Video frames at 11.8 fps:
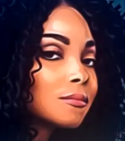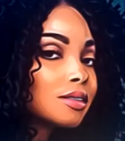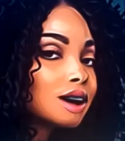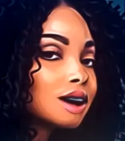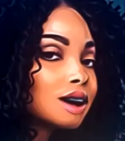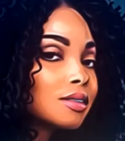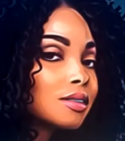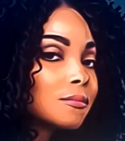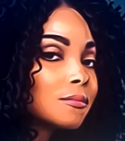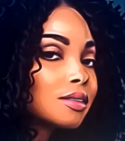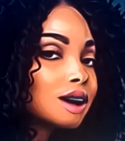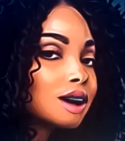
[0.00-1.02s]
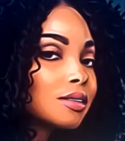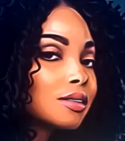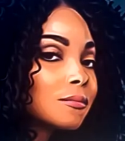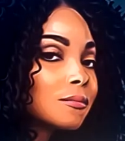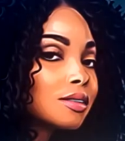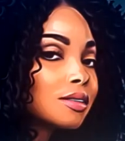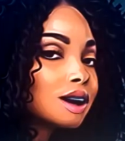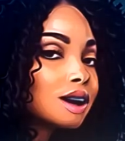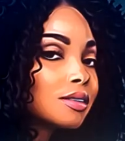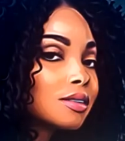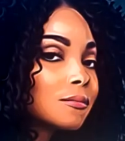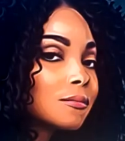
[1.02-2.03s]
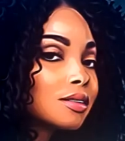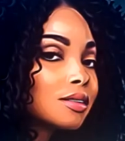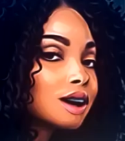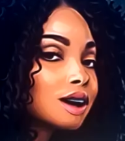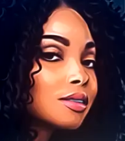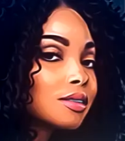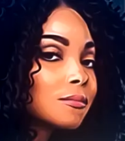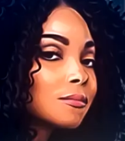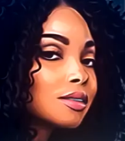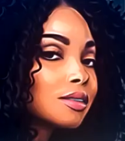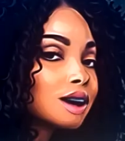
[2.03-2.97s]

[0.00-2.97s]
See, this is why you don't be letting the friends